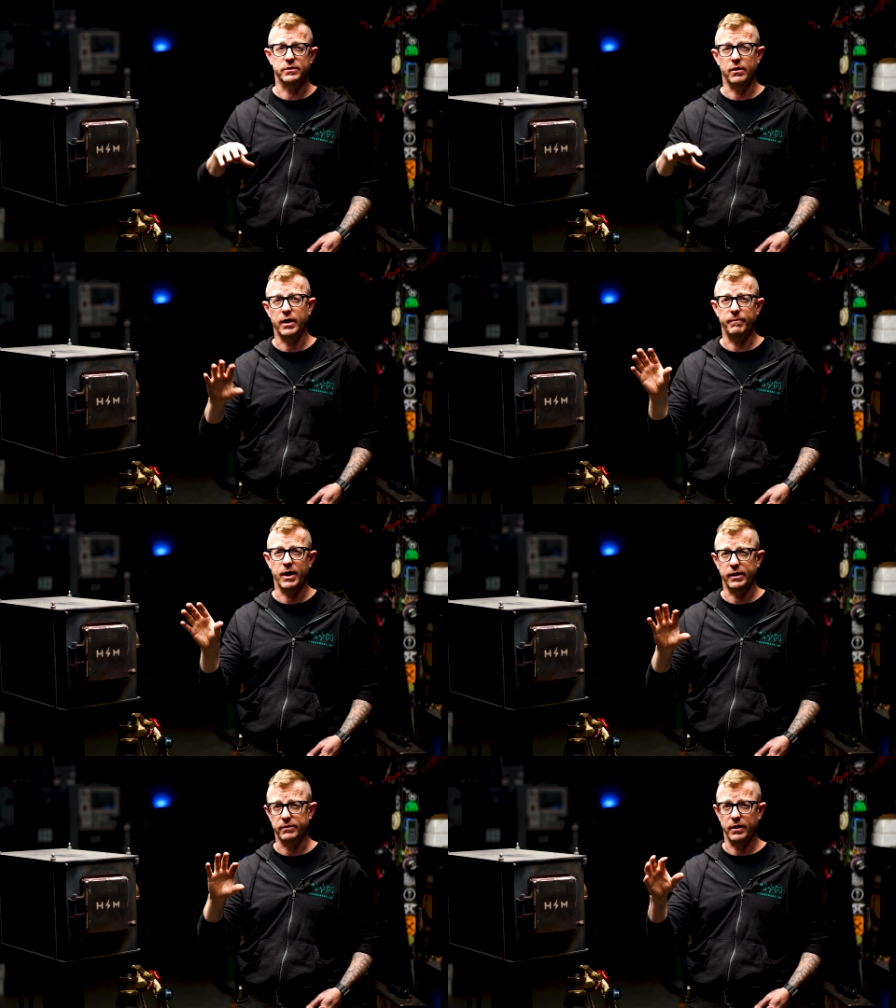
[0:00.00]
So I'm
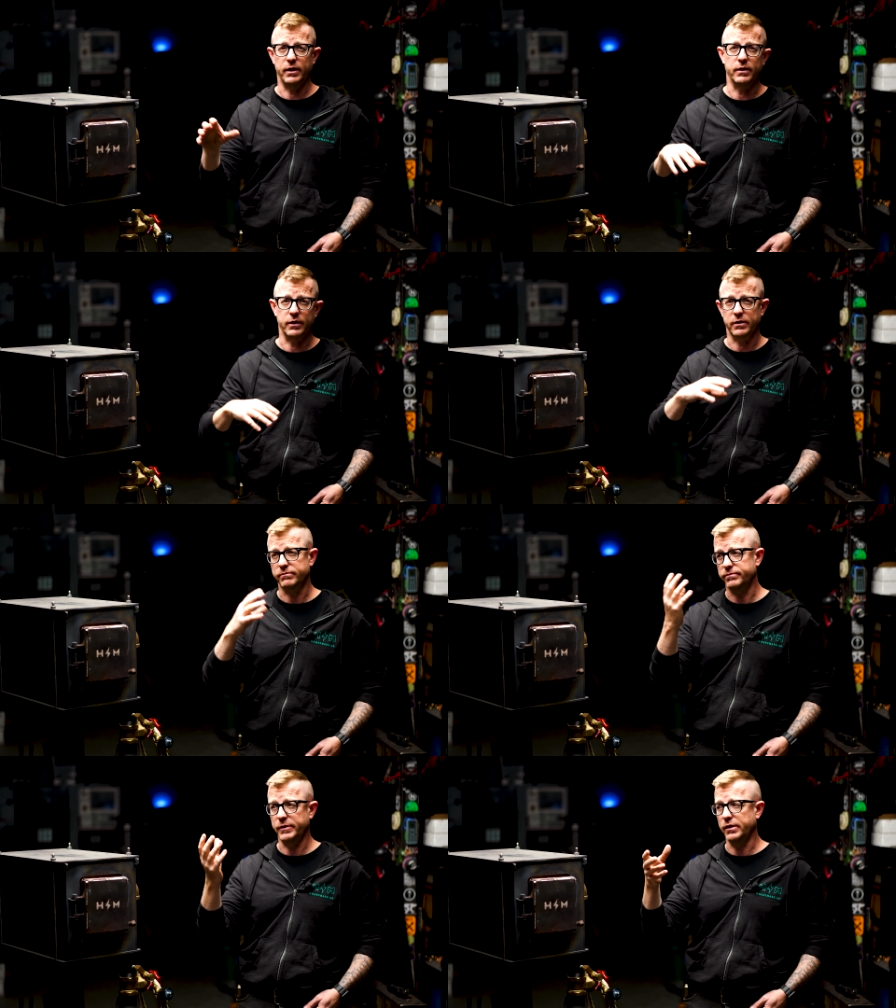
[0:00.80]
not in
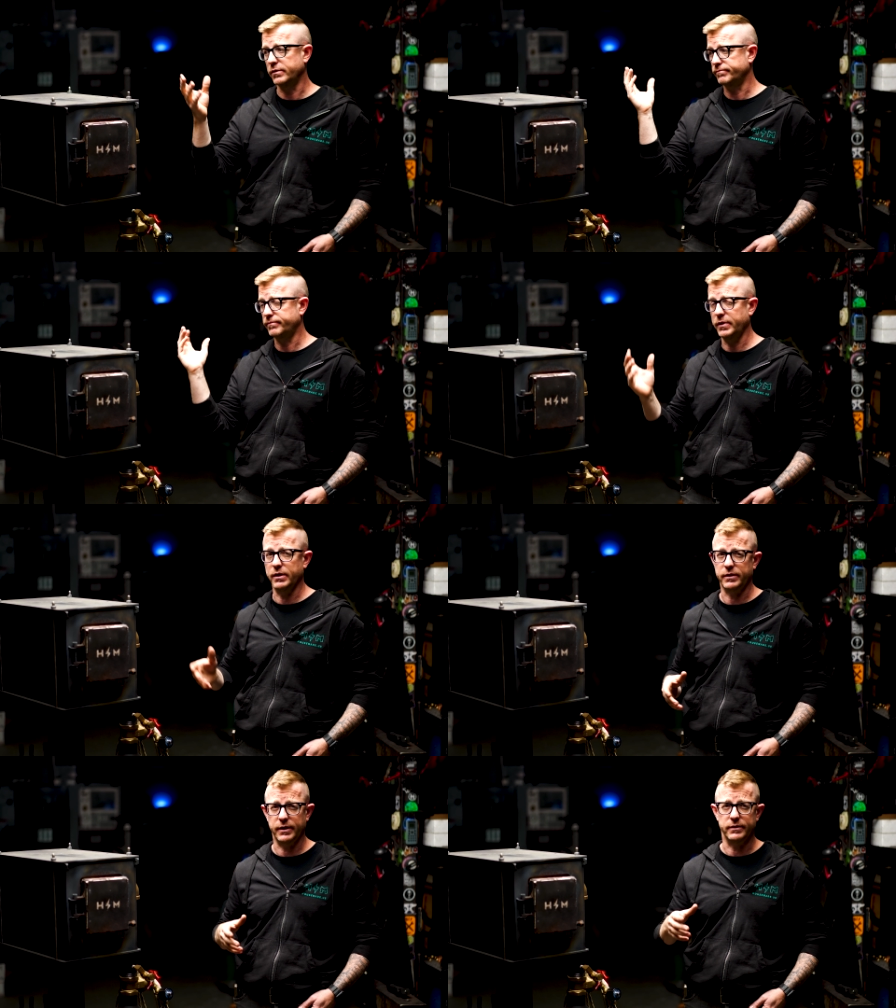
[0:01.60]
here, you know,
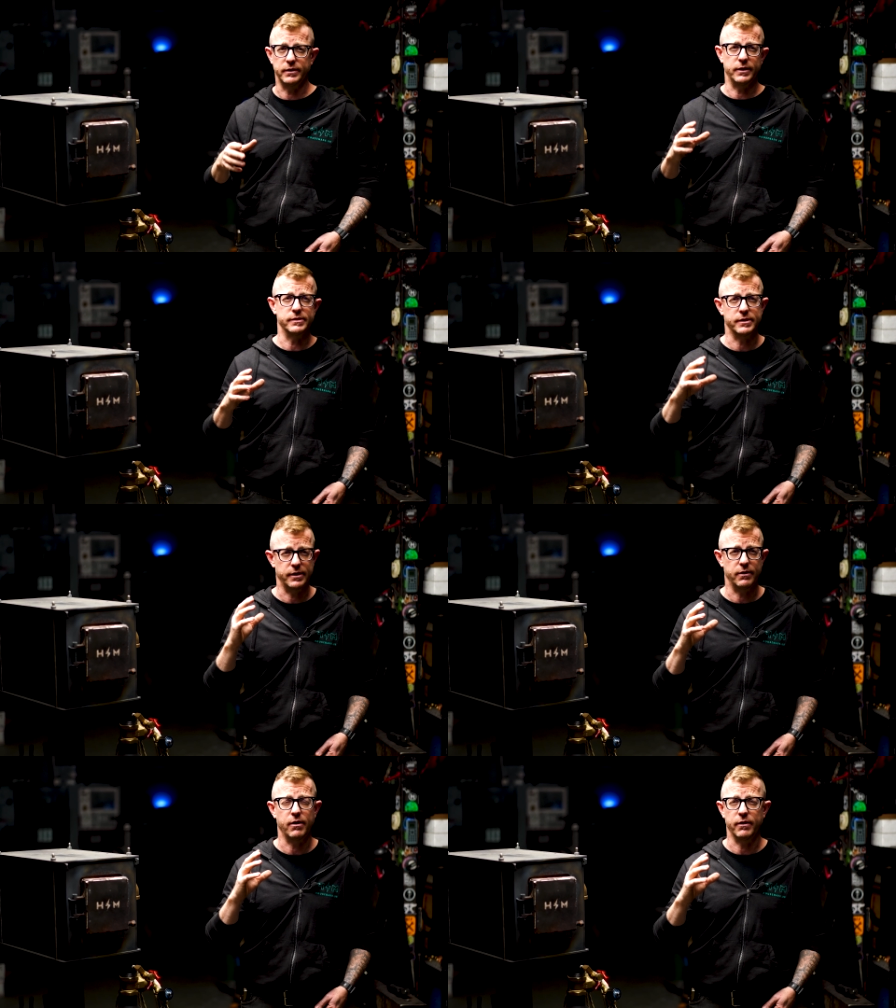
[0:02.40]
uh, getting
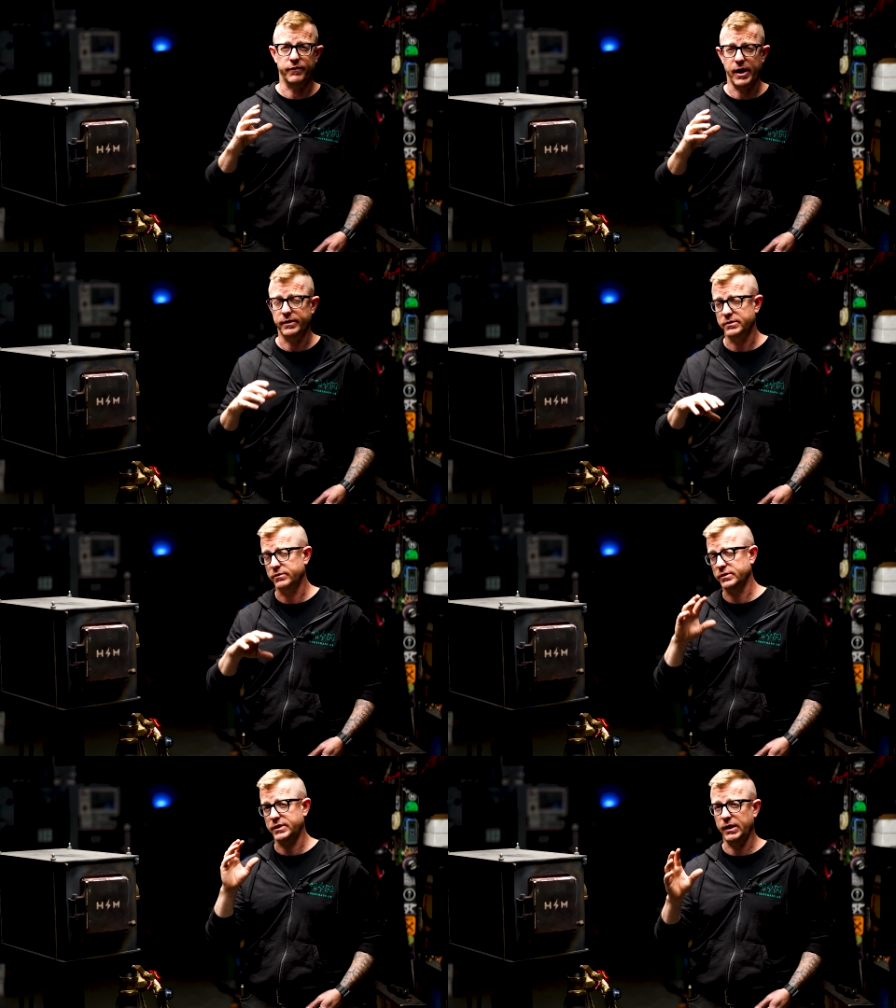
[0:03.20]
dizzy and all of that.
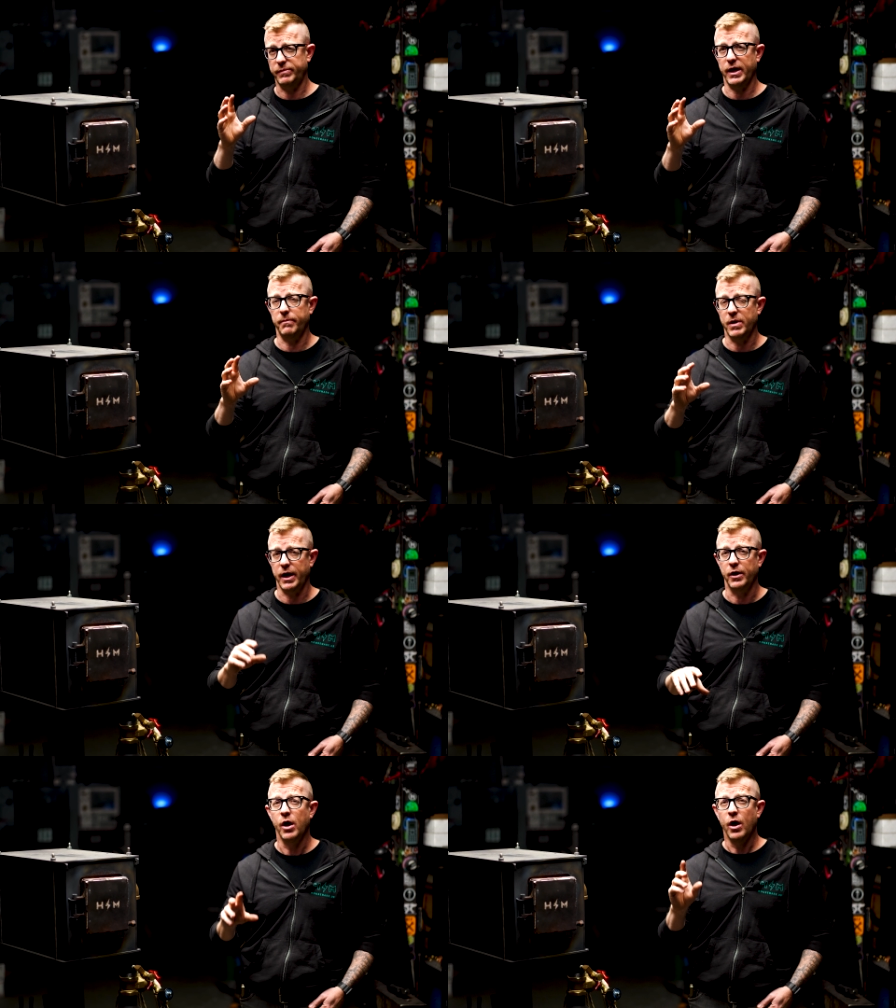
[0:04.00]
So just keep that in
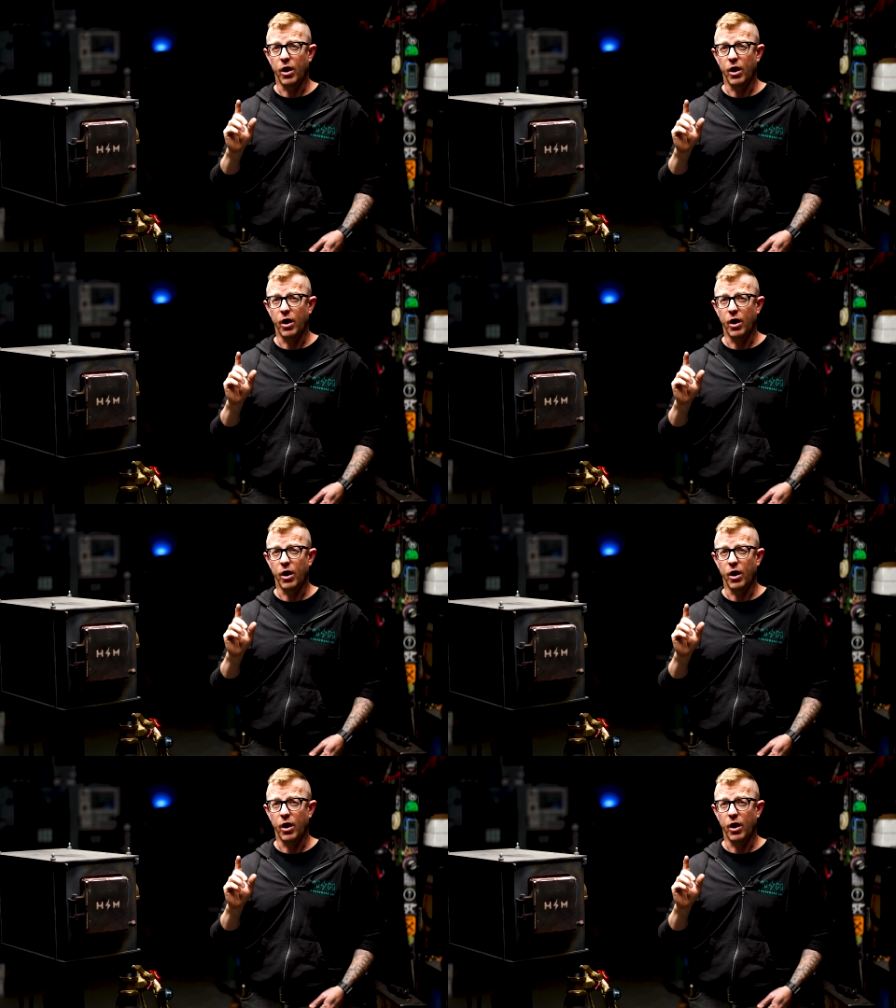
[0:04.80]
mind.